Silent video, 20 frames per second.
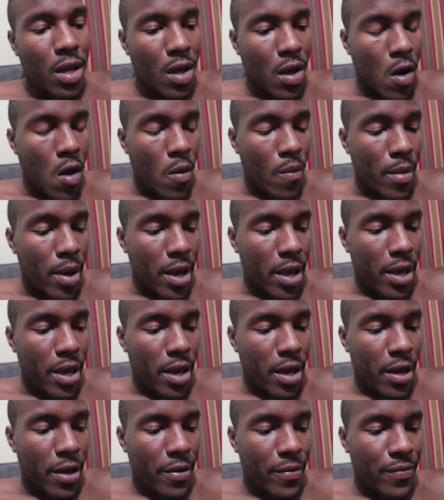all my
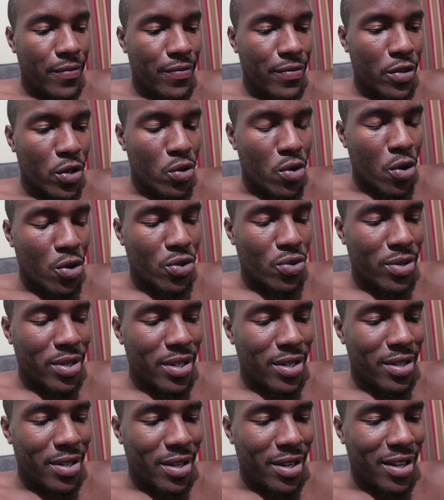uh,
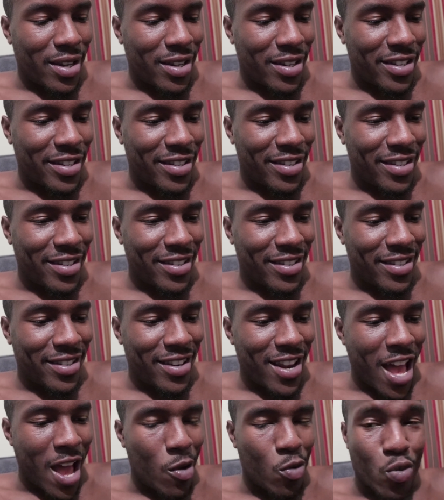groceries and
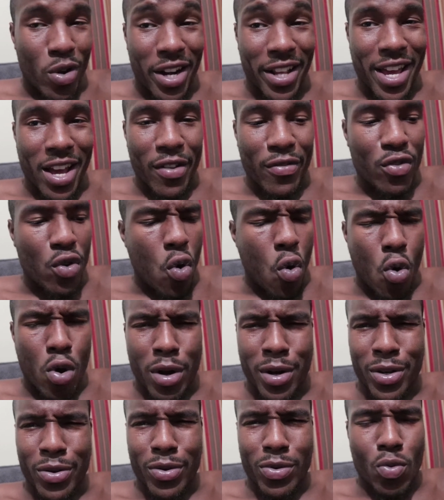not running out of
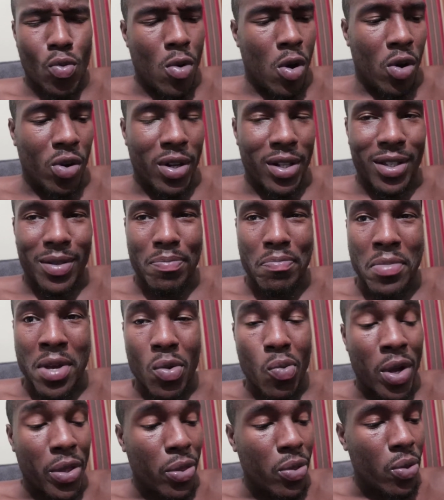corn or walnuts
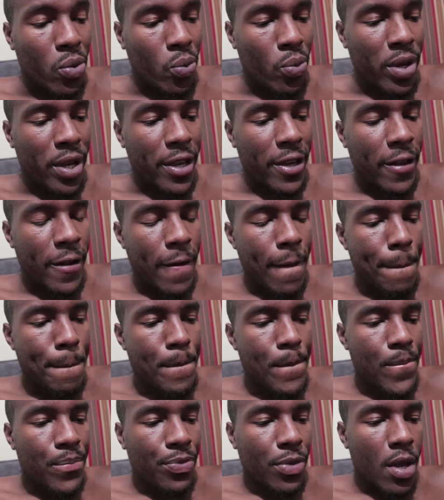midway through the week.
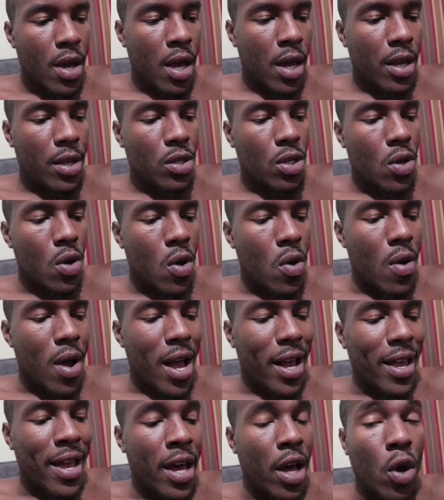Uh, so
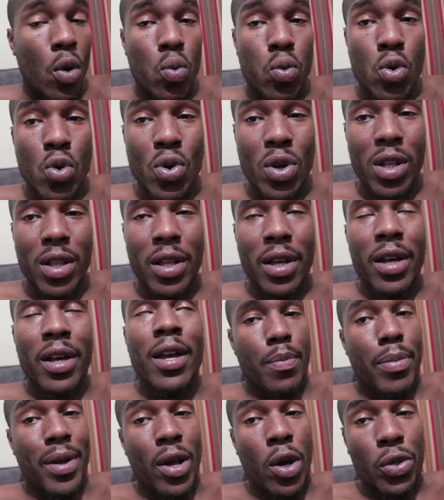I got arugula,
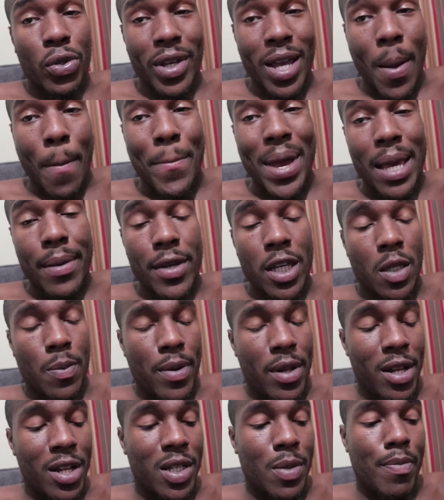but I also got baby
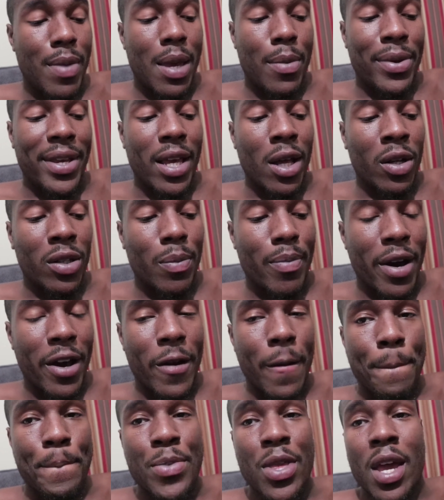spinach and baby kale at the
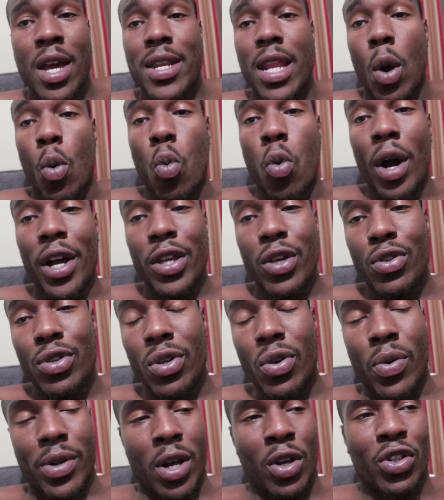bottom. Now what you
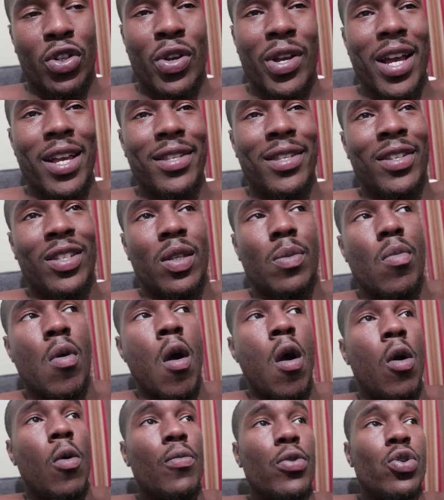do, and I'll show you guys this
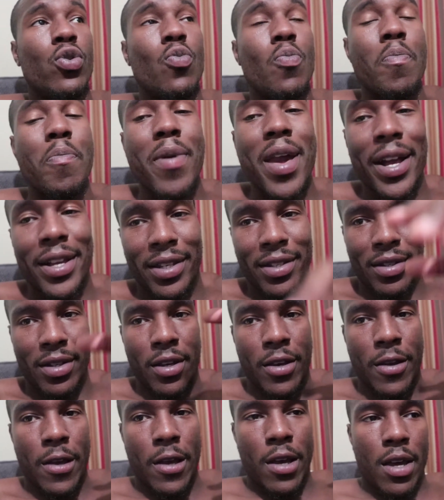tomorrow, you mix
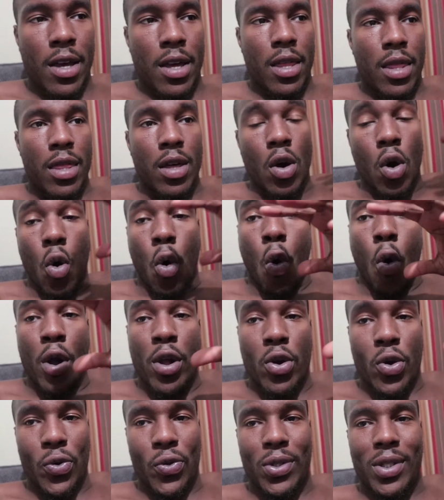the
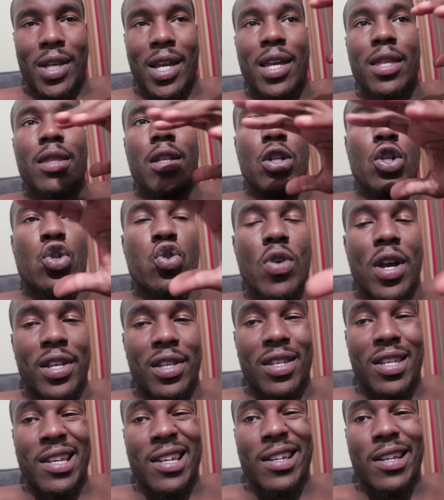oils and the
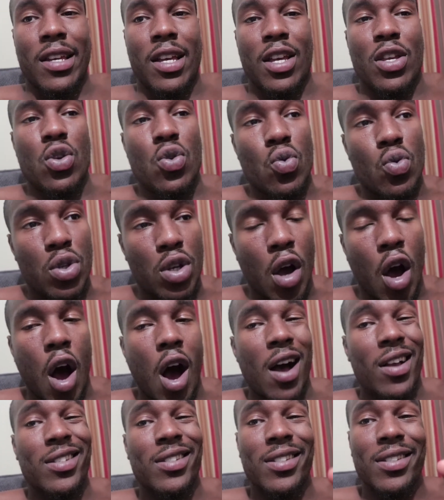dressing and you
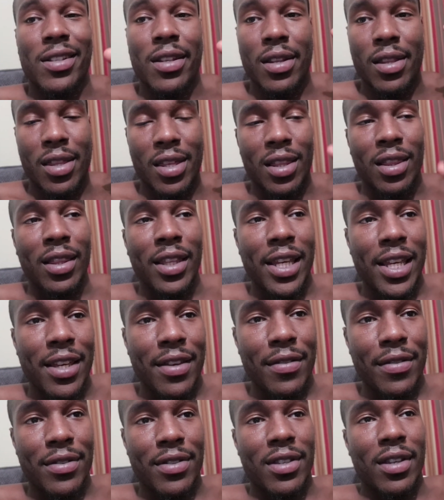toss the
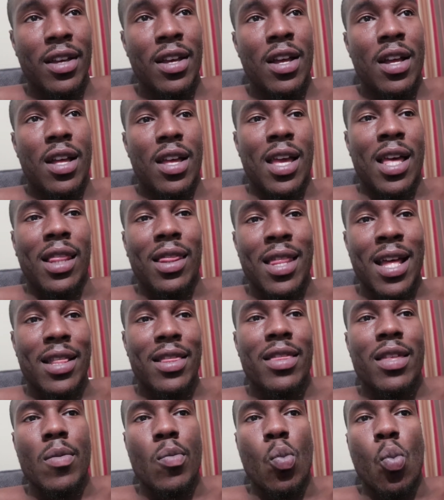leaves and
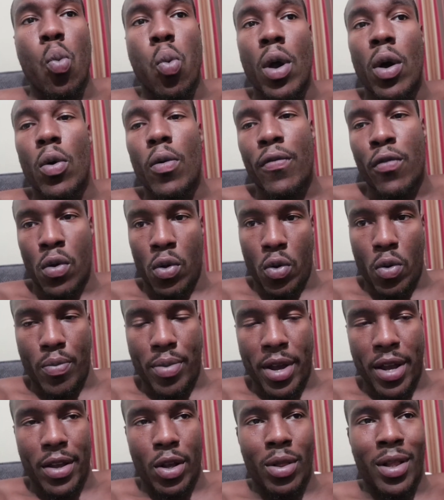let them wilt for a little
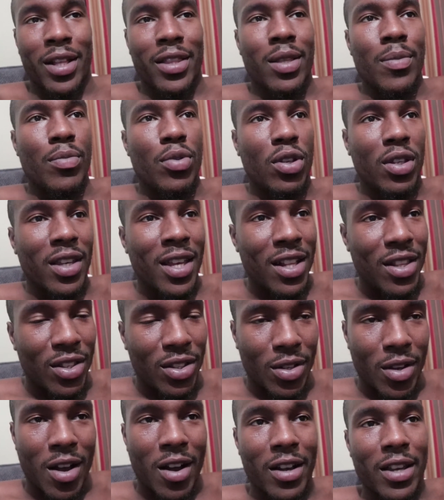bit. You let them get
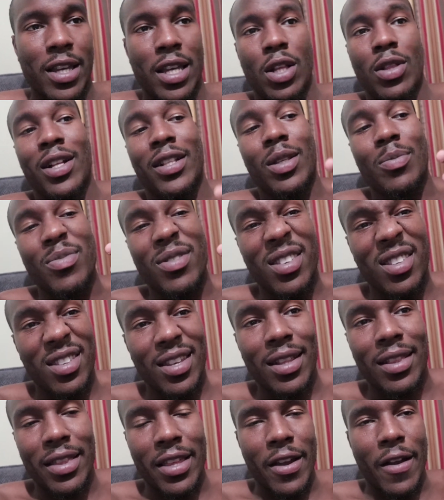soggy, you let them
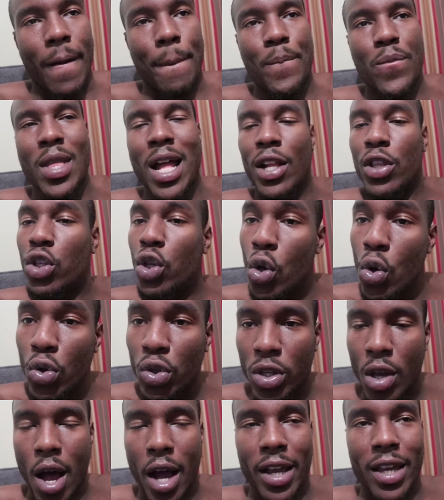sit there. Not too
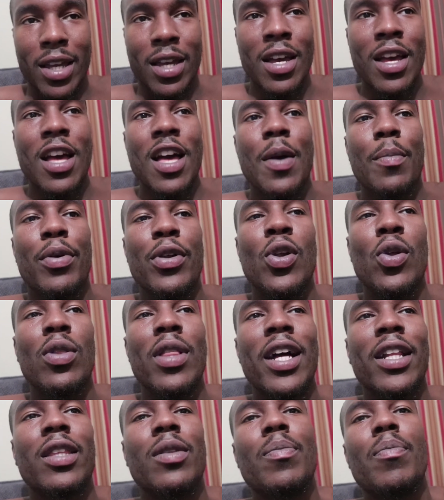soggy, but you
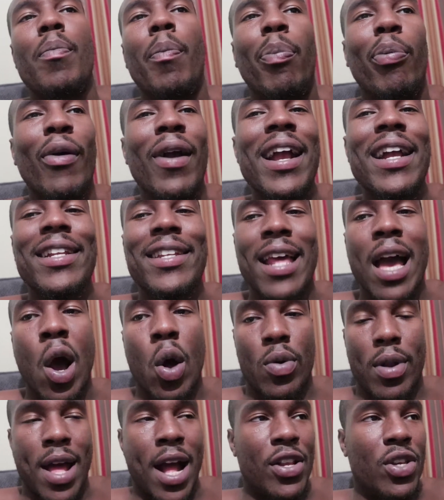let them break
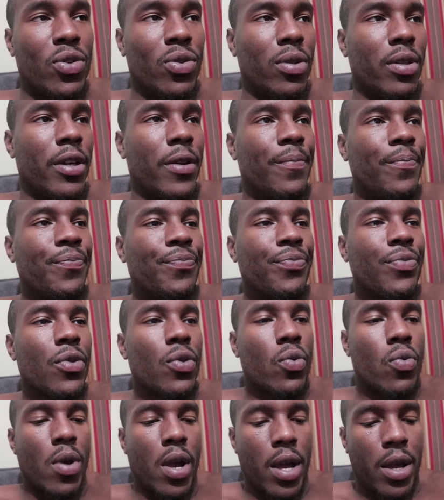down naturally,
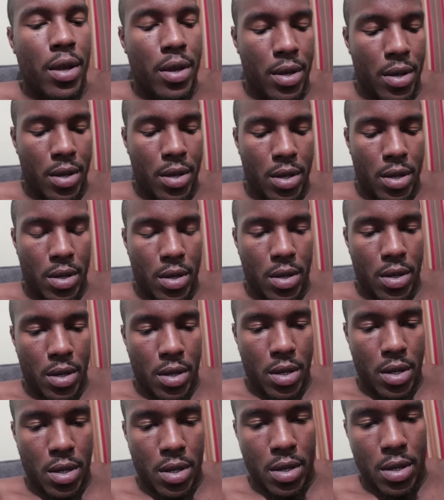right?
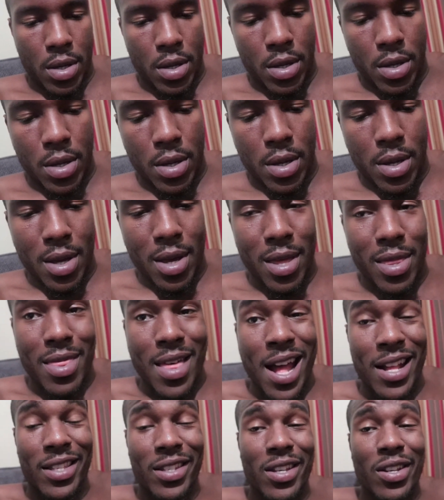And
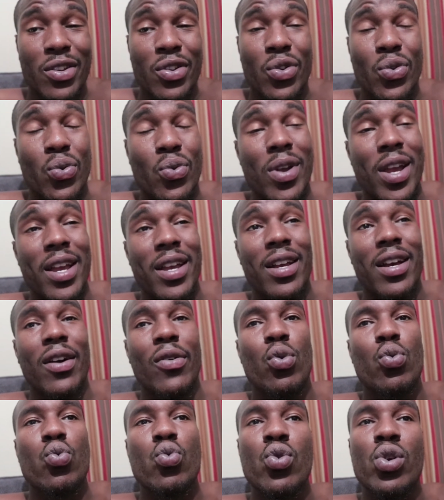that's gonna create
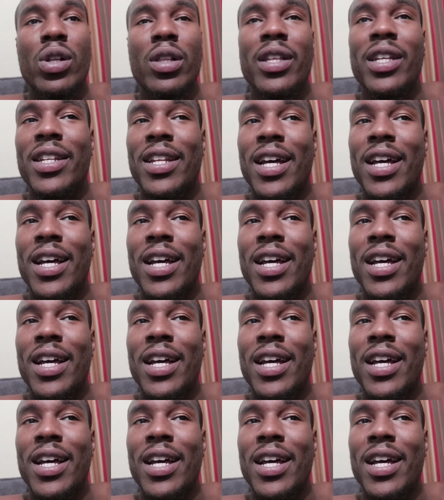a really